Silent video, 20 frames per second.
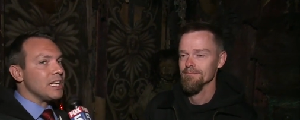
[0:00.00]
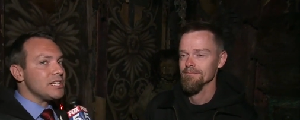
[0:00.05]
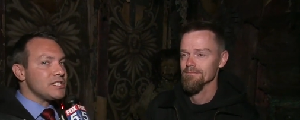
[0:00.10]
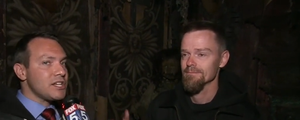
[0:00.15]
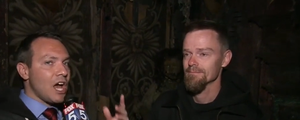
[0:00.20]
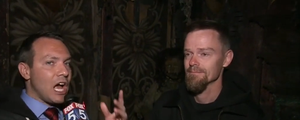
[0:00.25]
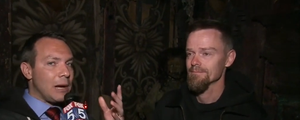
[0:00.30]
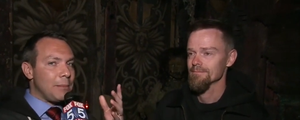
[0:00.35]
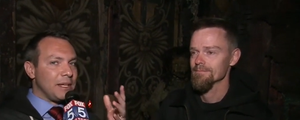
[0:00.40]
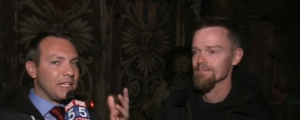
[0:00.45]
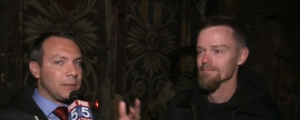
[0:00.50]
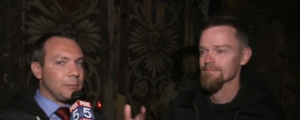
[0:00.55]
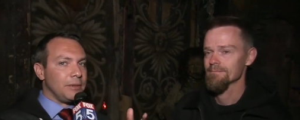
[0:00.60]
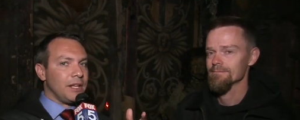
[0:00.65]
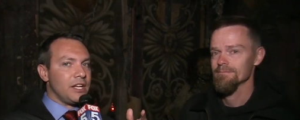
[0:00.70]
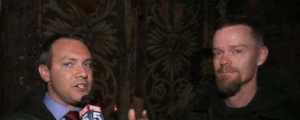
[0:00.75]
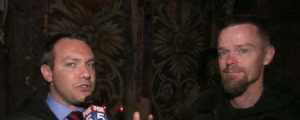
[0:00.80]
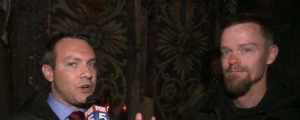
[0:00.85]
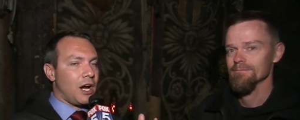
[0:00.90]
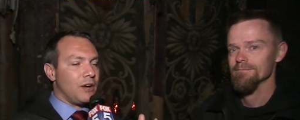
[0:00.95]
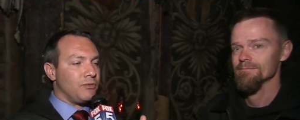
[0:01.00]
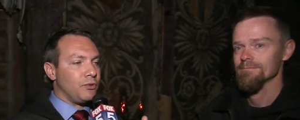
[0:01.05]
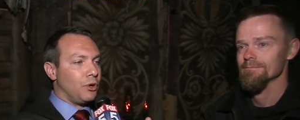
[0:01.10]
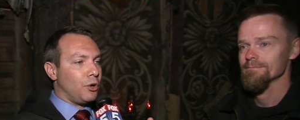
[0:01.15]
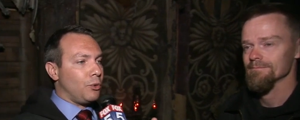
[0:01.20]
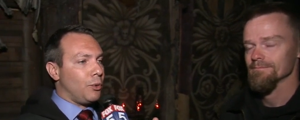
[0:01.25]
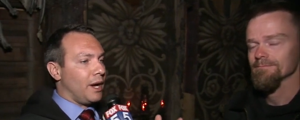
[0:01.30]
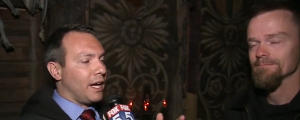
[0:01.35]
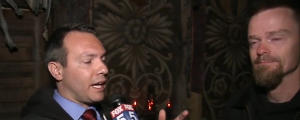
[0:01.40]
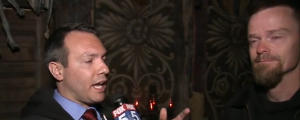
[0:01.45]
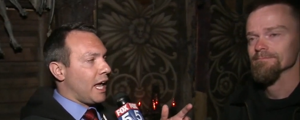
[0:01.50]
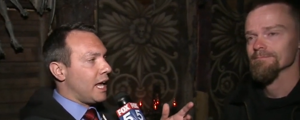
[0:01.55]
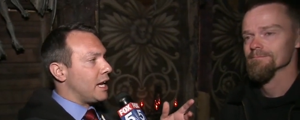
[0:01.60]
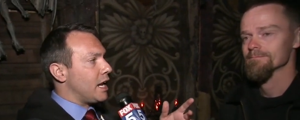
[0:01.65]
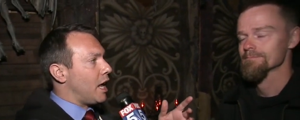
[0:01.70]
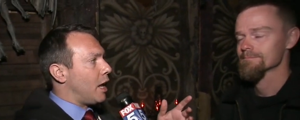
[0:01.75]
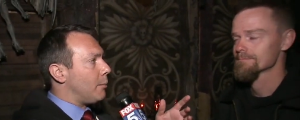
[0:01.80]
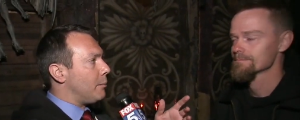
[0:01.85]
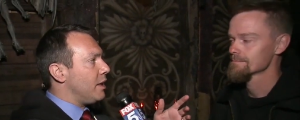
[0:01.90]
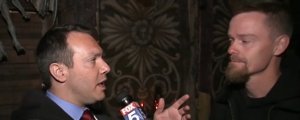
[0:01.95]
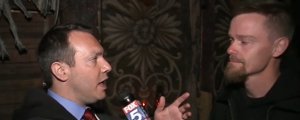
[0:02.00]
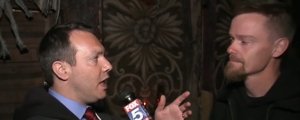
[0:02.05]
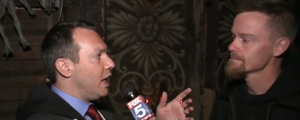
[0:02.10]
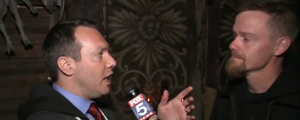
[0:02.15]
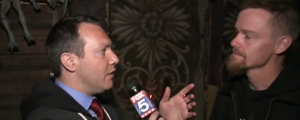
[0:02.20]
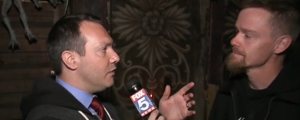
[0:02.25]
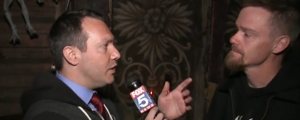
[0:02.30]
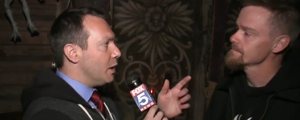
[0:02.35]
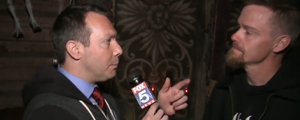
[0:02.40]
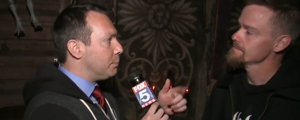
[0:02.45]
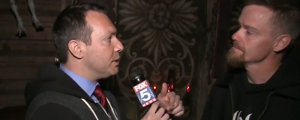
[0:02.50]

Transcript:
Speaker 1: let's talk about the blood drive real quick. And um, the